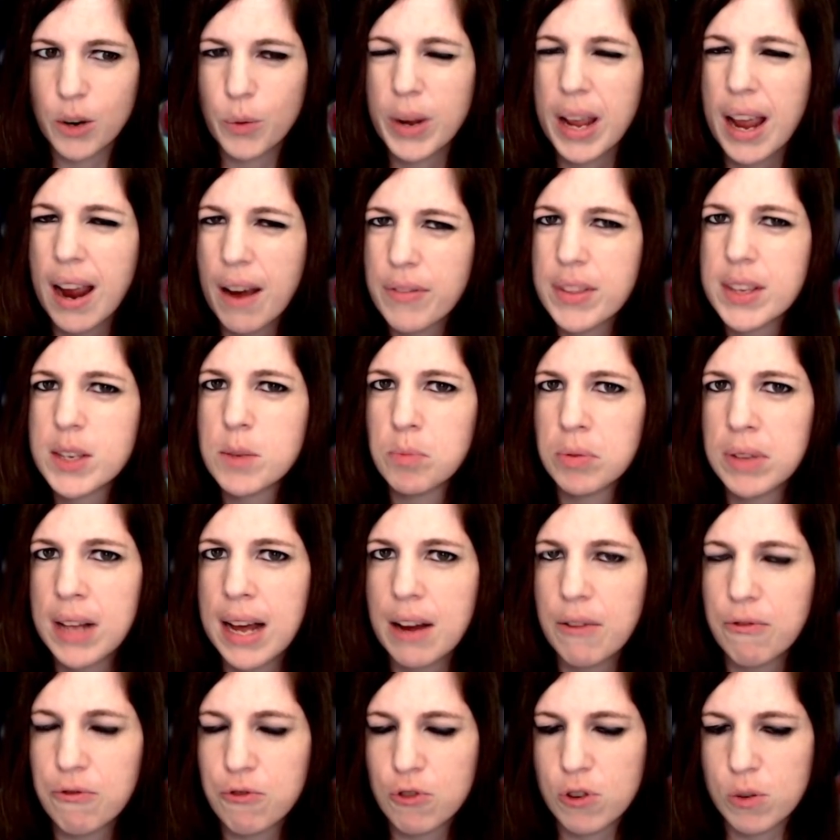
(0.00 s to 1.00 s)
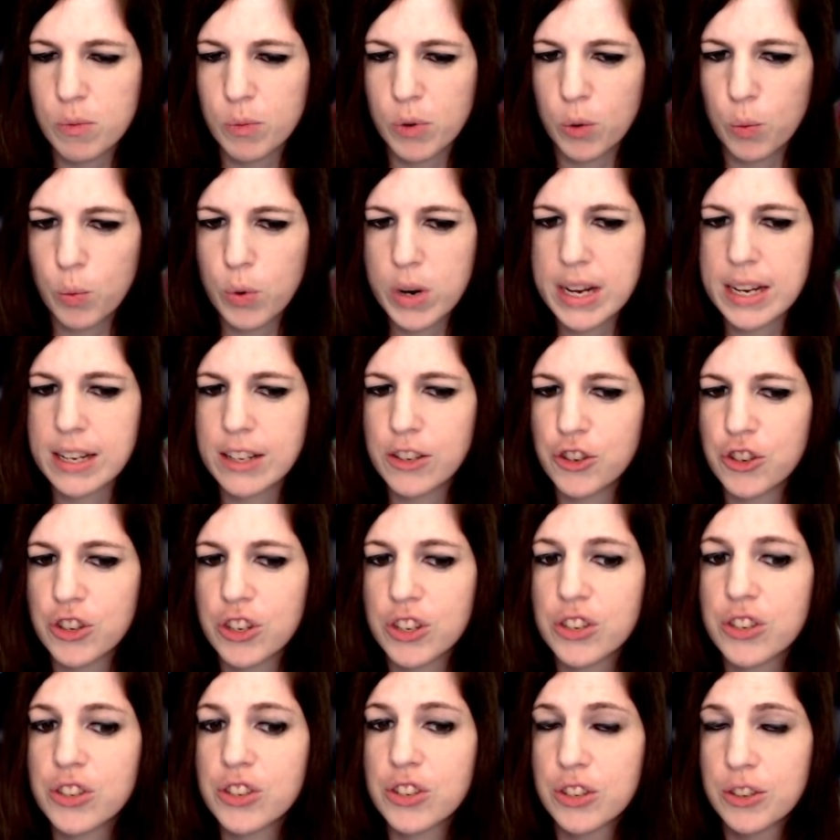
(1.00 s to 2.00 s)
know, we have this platform where we can
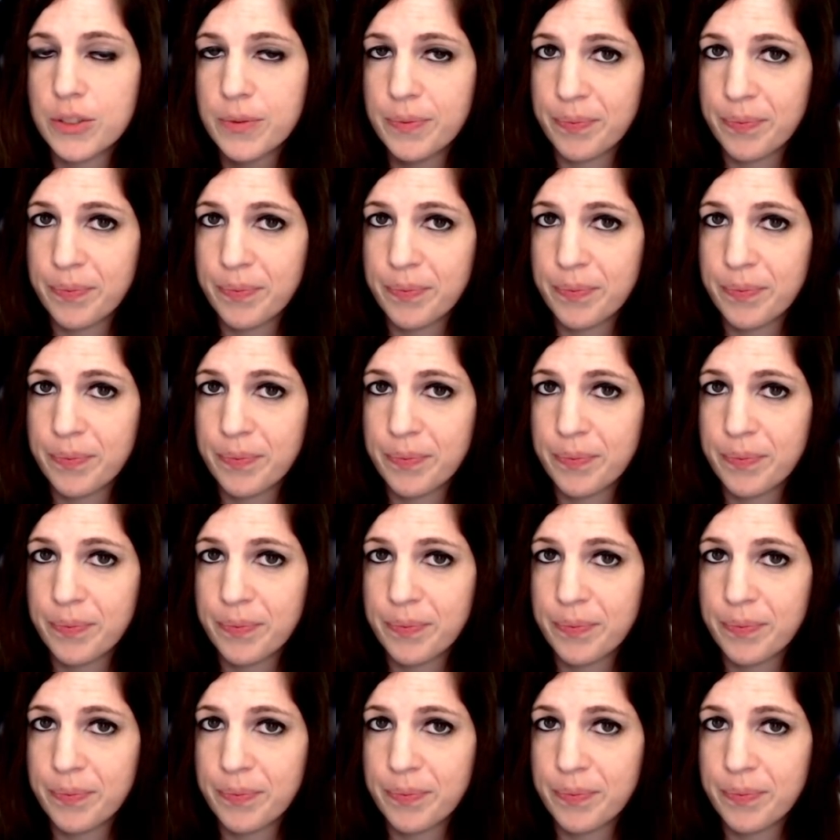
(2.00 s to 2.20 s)
just,